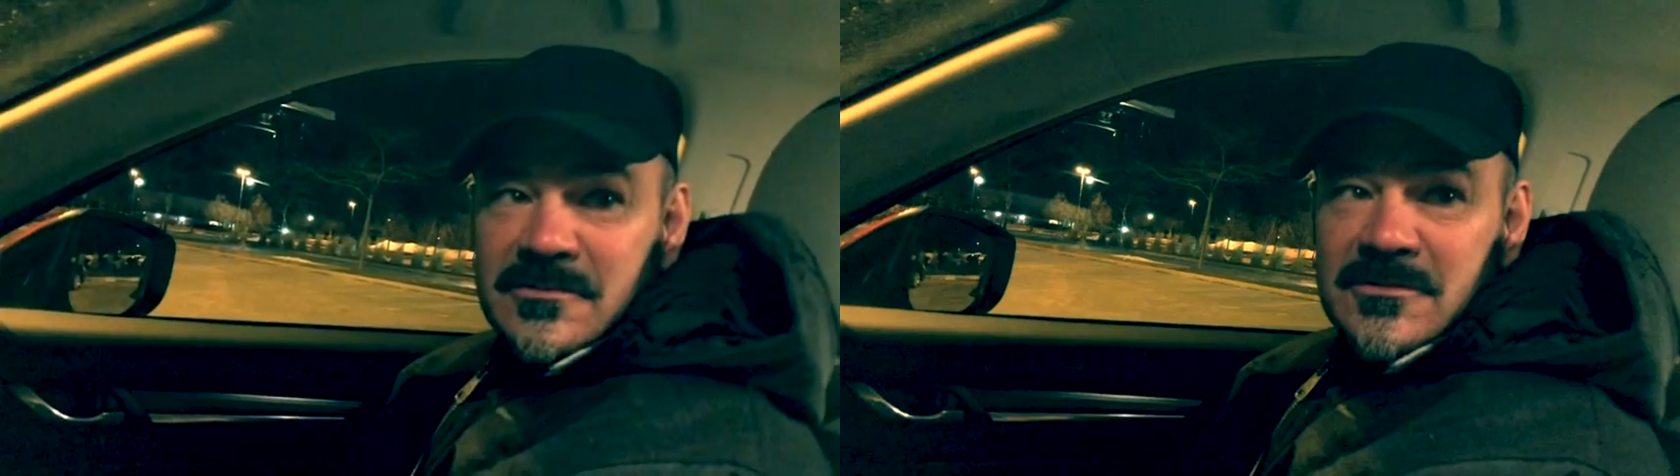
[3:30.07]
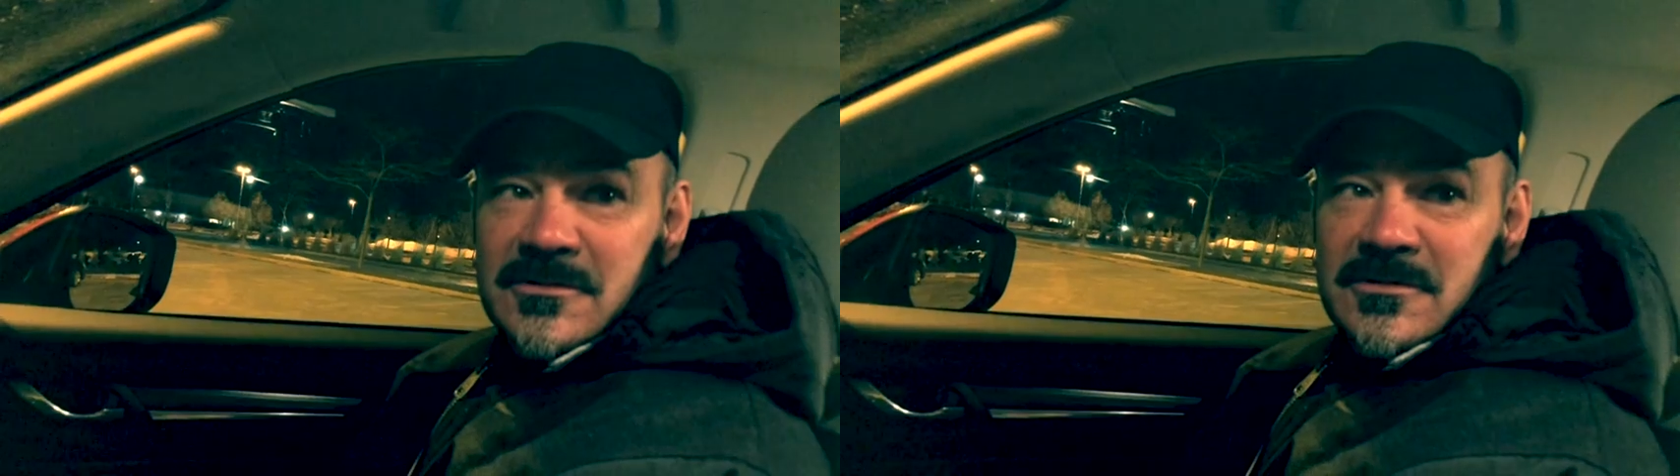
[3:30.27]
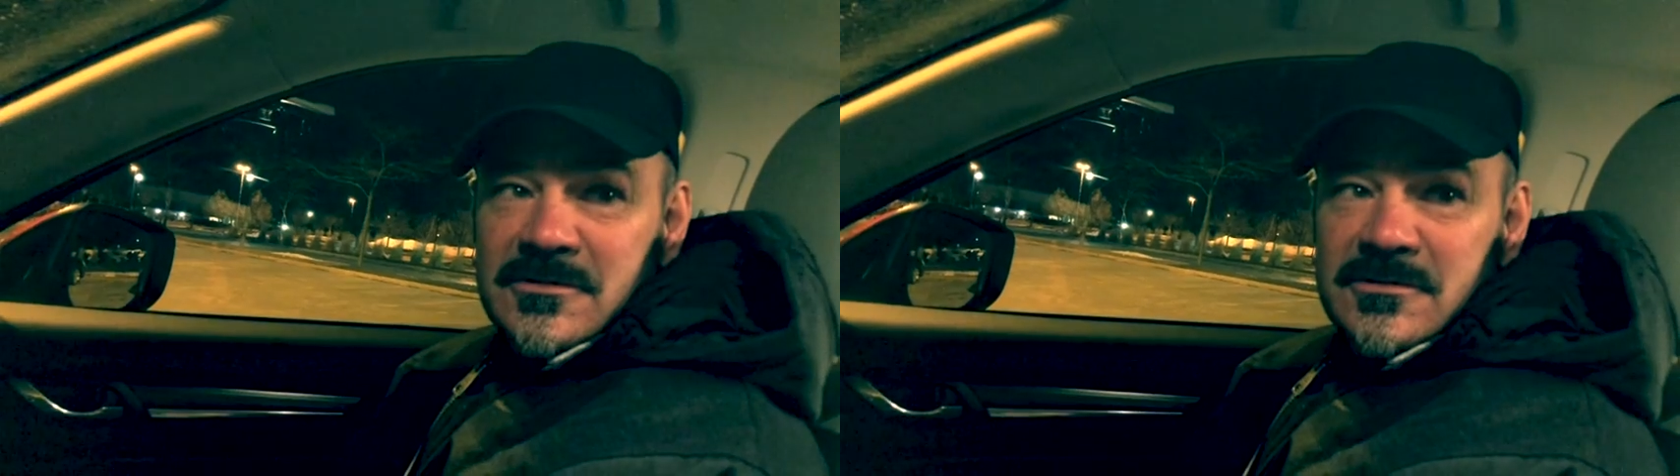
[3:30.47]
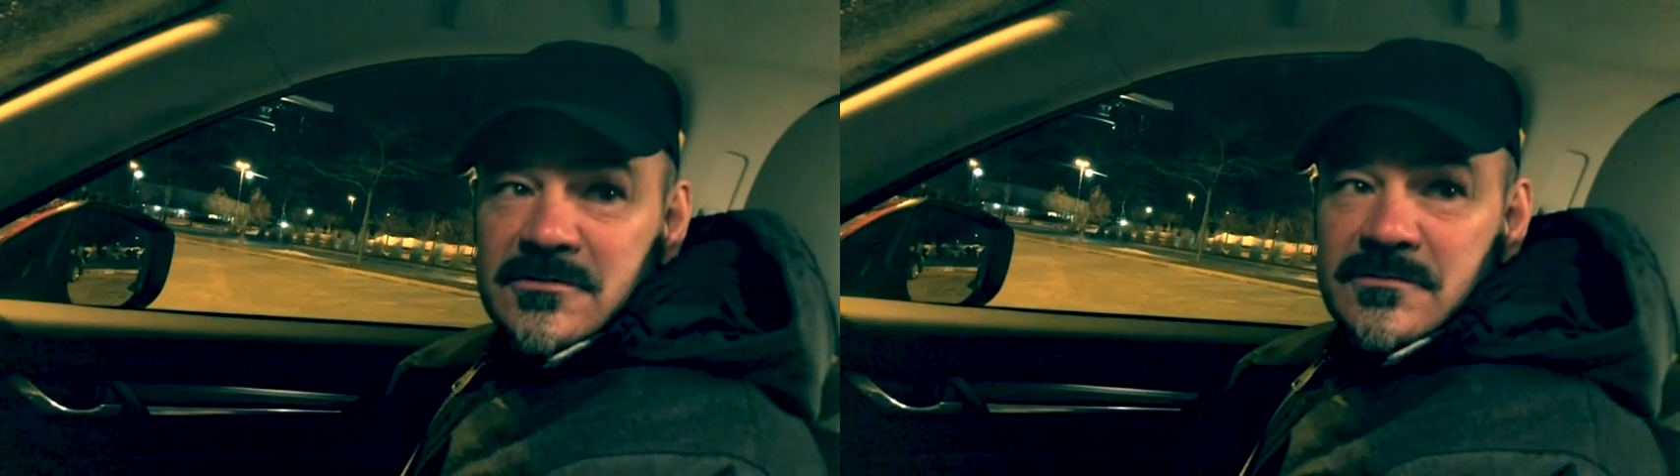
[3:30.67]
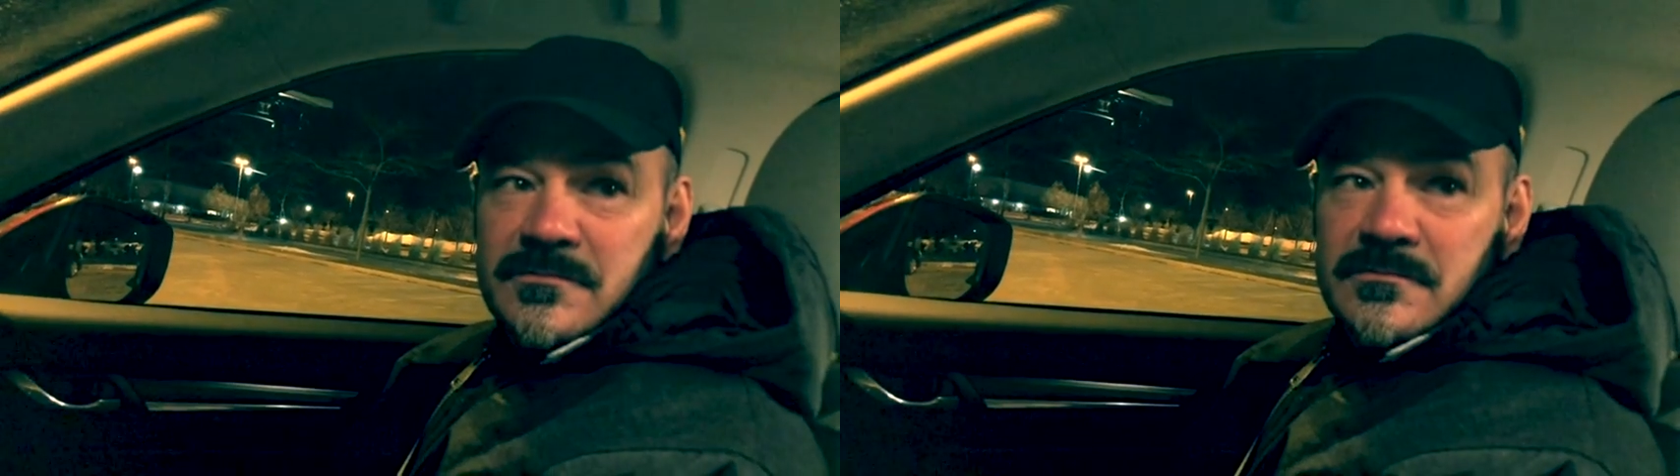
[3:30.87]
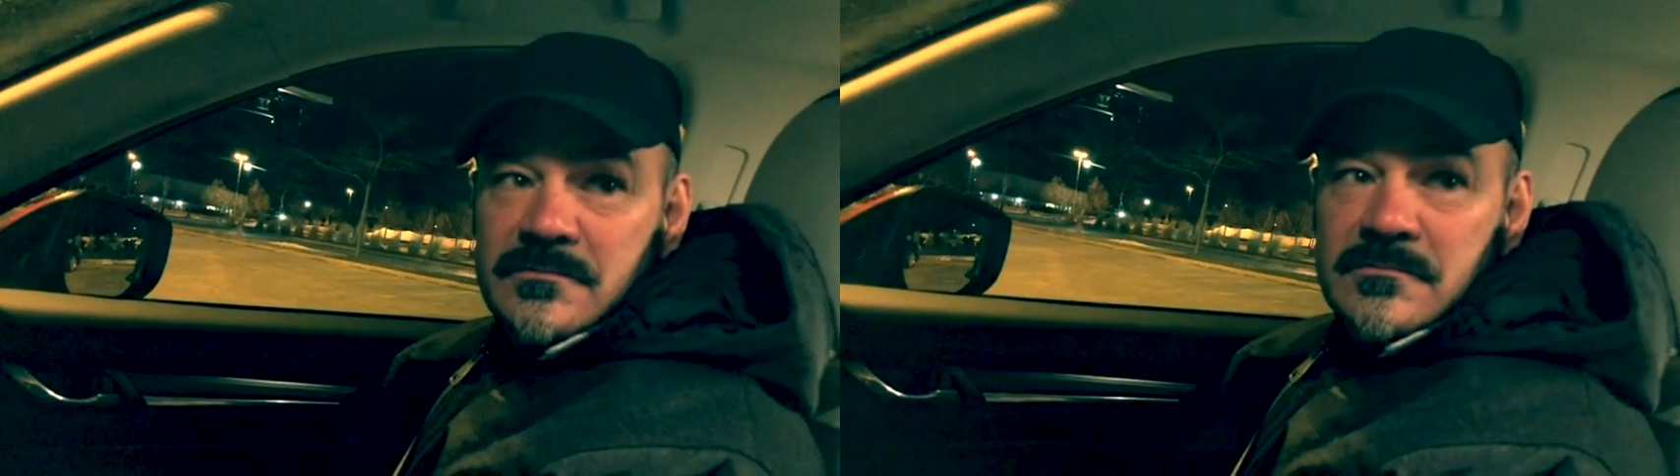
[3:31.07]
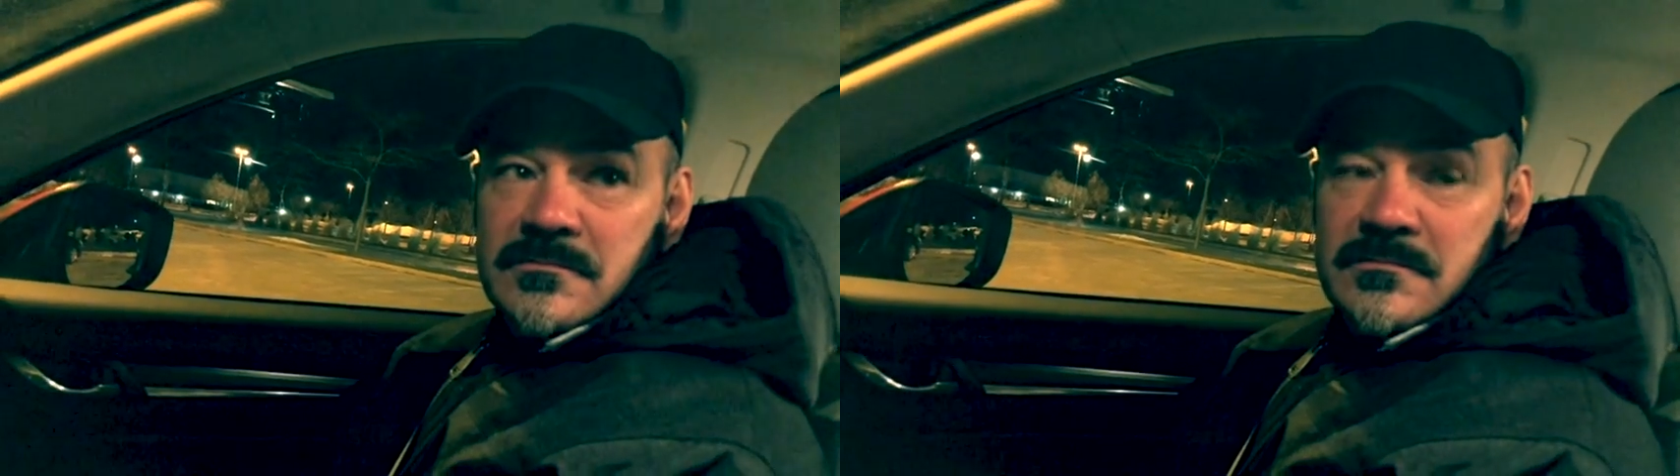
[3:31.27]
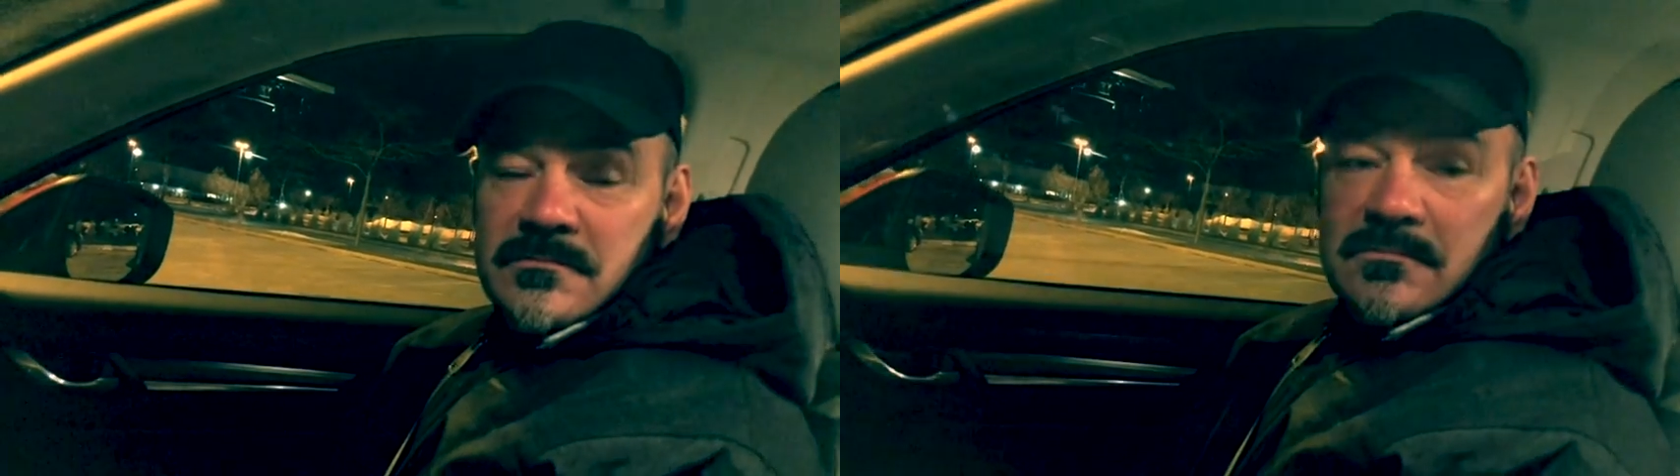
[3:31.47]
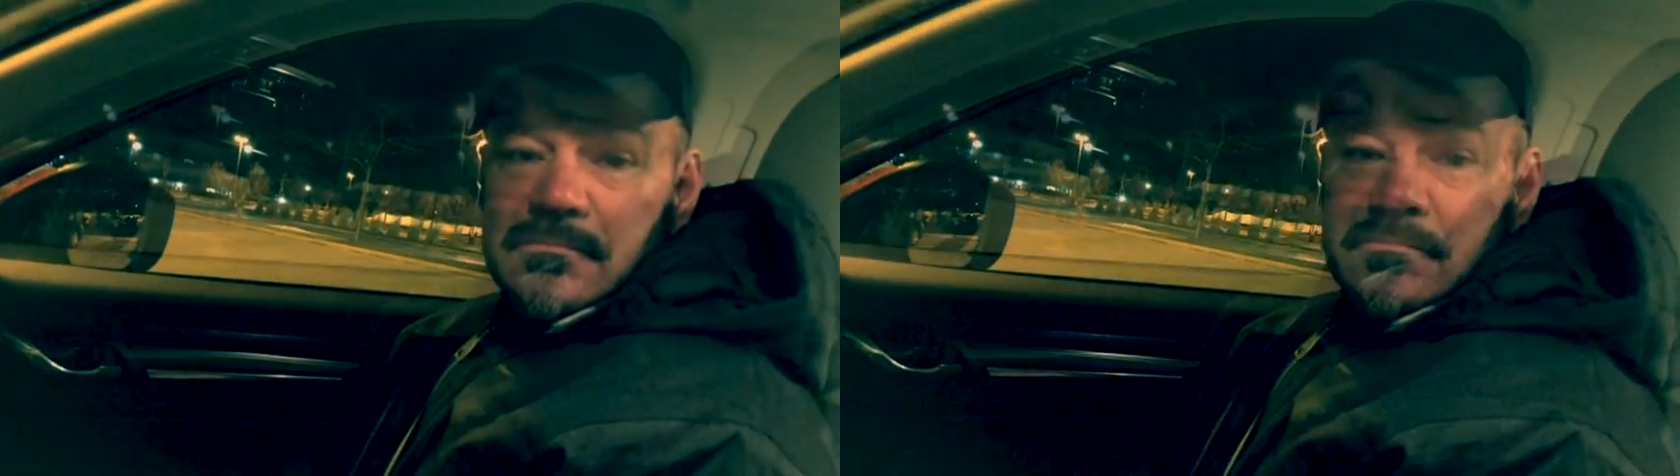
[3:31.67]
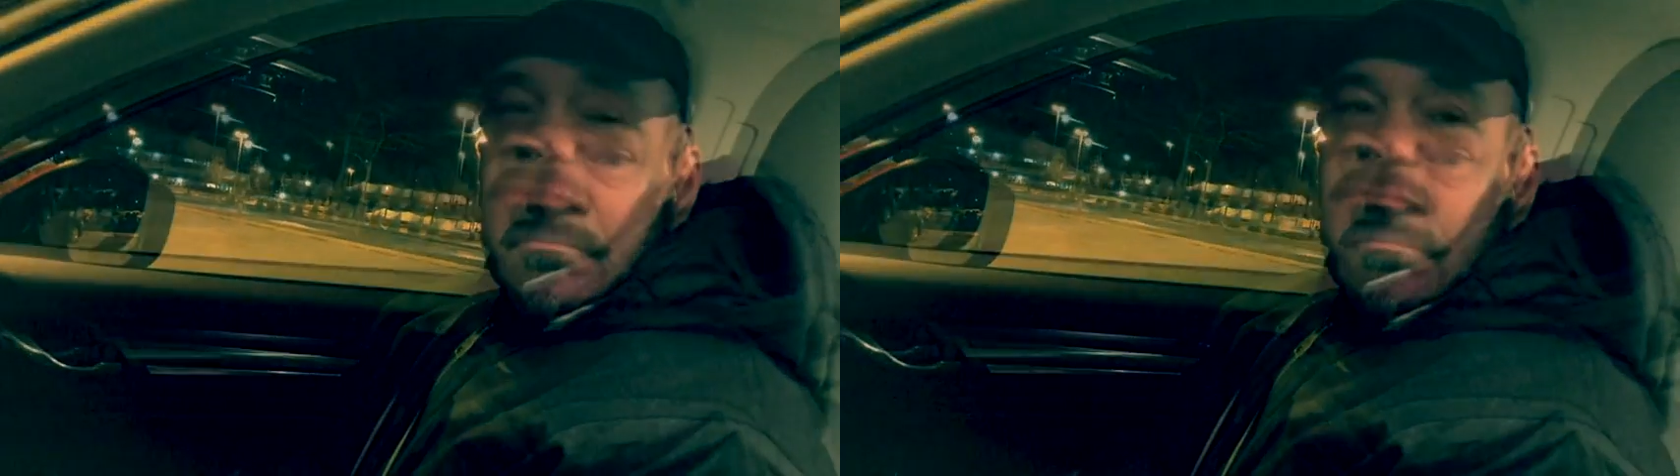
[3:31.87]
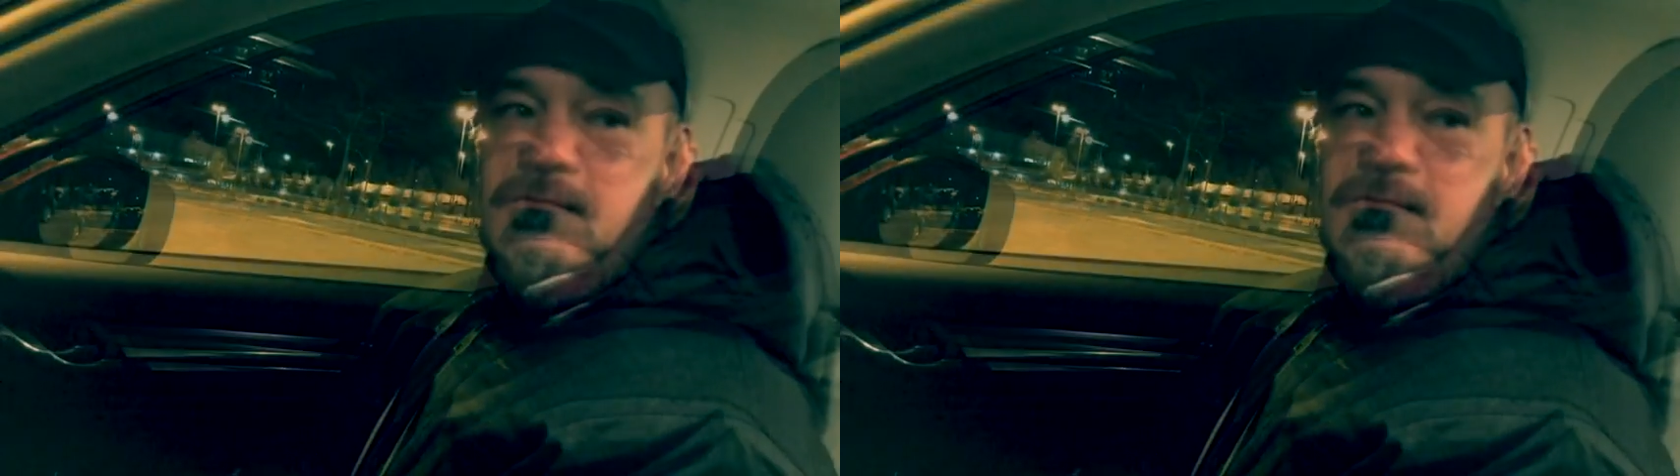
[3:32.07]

So intense.